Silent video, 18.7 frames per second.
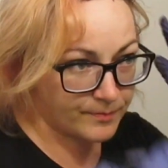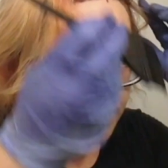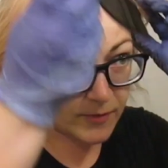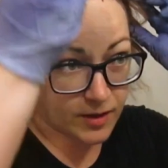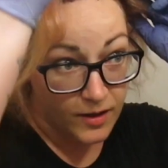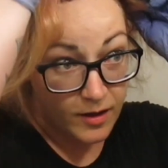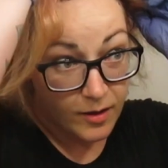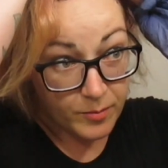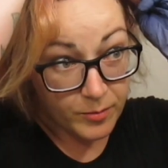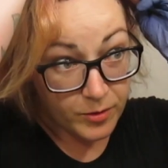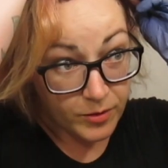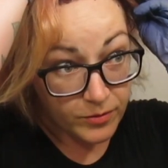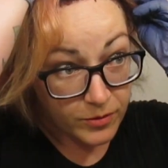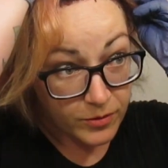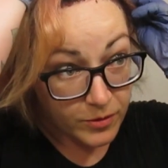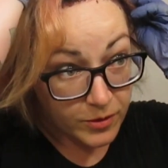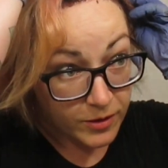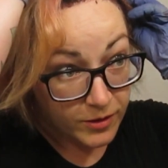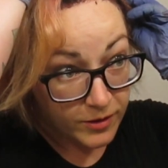an upper
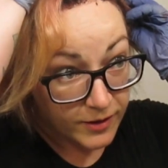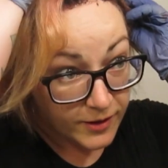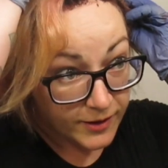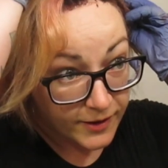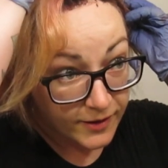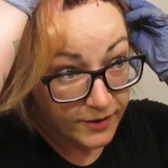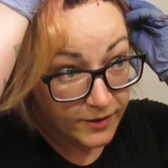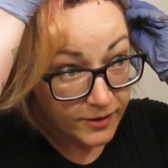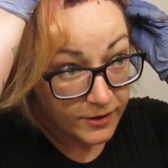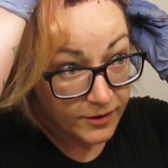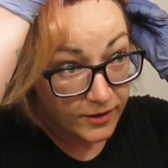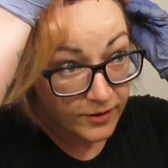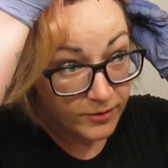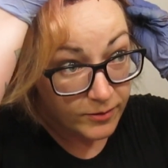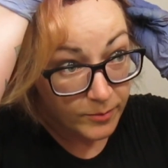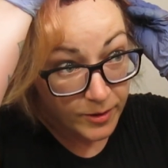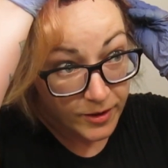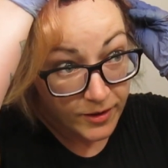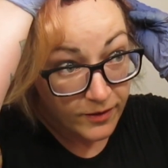floor, like God
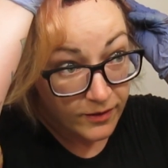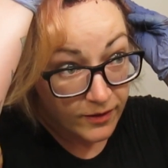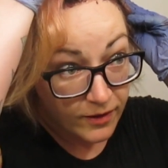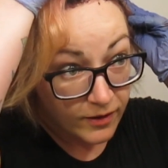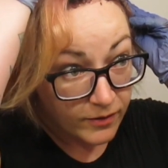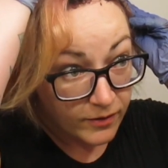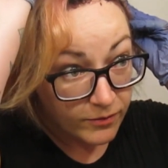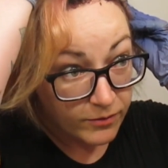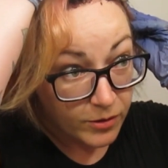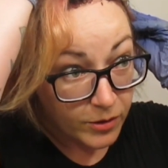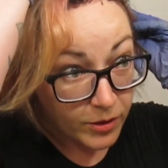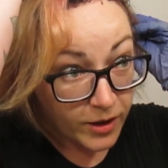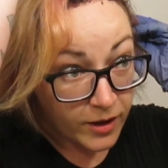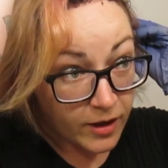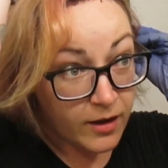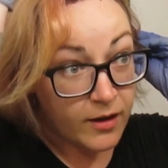forbid a second floor.